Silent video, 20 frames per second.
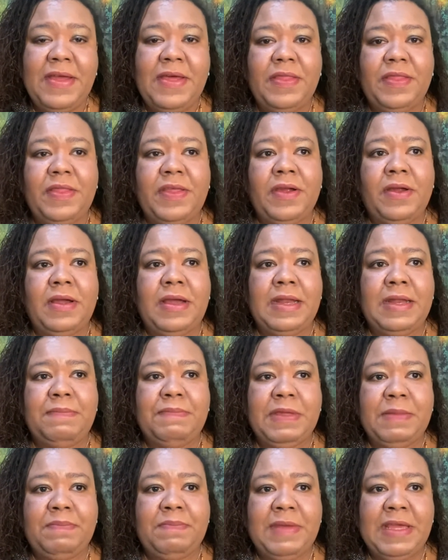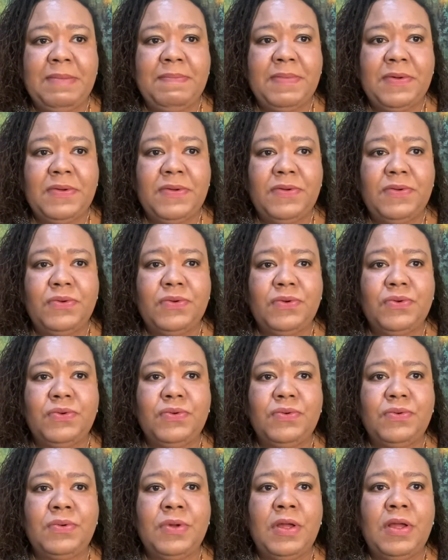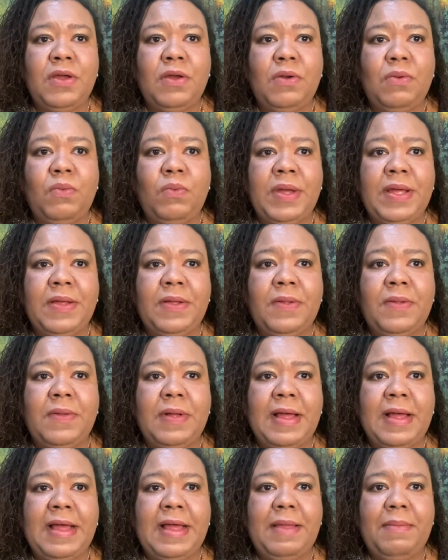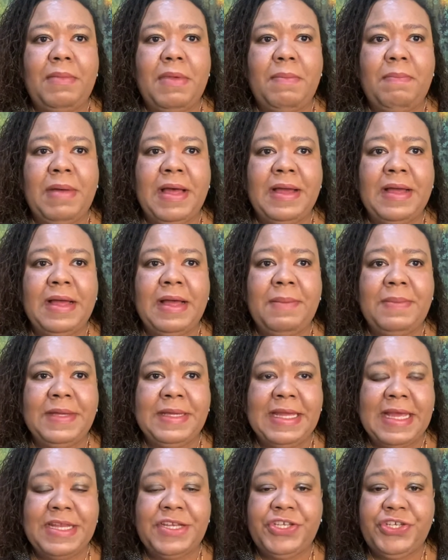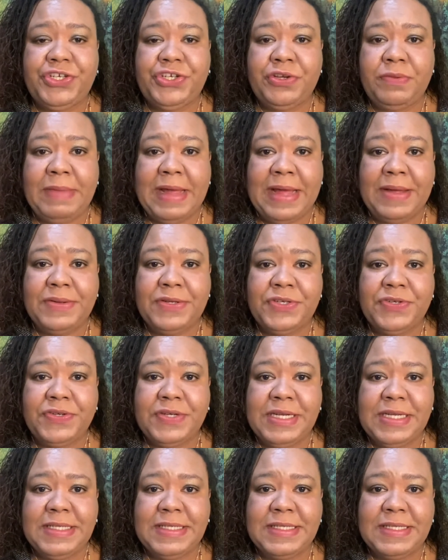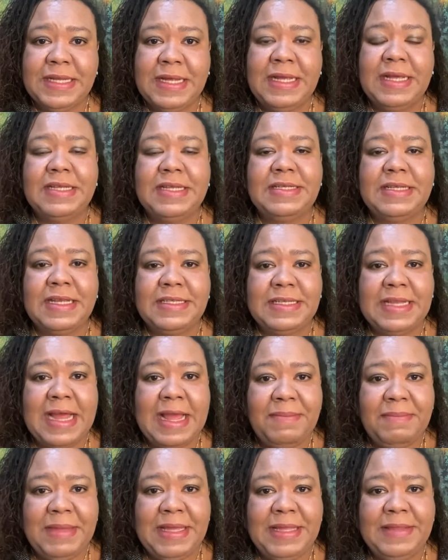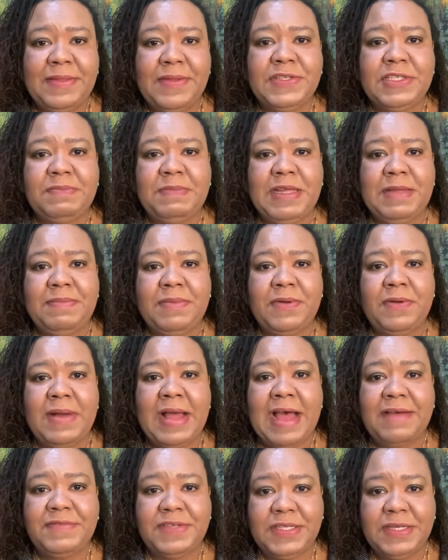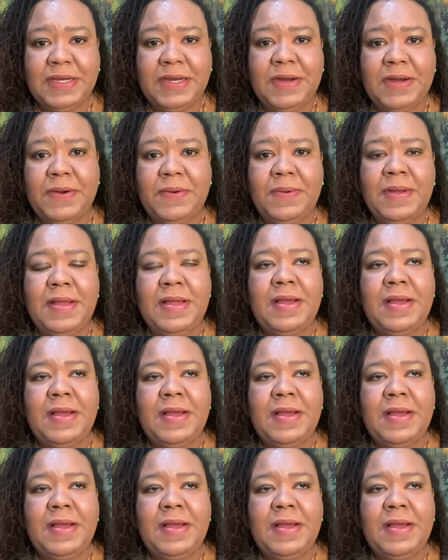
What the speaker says: There are going to be people who will buck up against your boundaries. Does not mean those people have to go.